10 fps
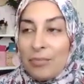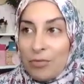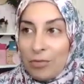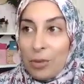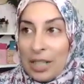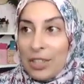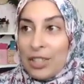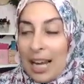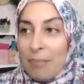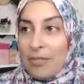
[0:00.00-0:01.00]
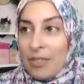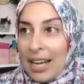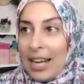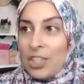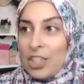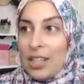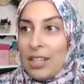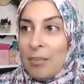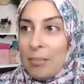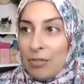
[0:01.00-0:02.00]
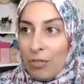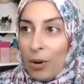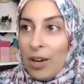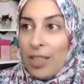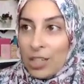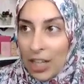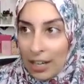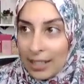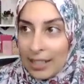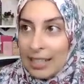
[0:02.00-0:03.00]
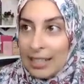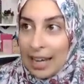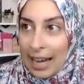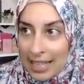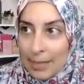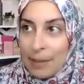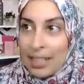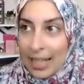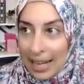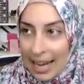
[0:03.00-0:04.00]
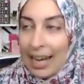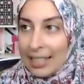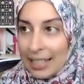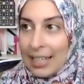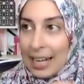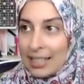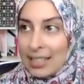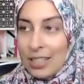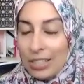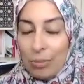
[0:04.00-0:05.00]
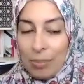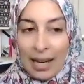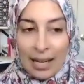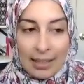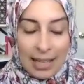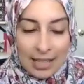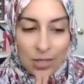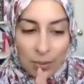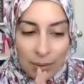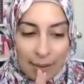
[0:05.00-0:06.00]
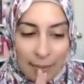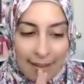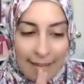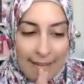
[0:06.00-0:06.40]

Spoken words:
real type of connection before. The charity aspect I had connected to back that story, but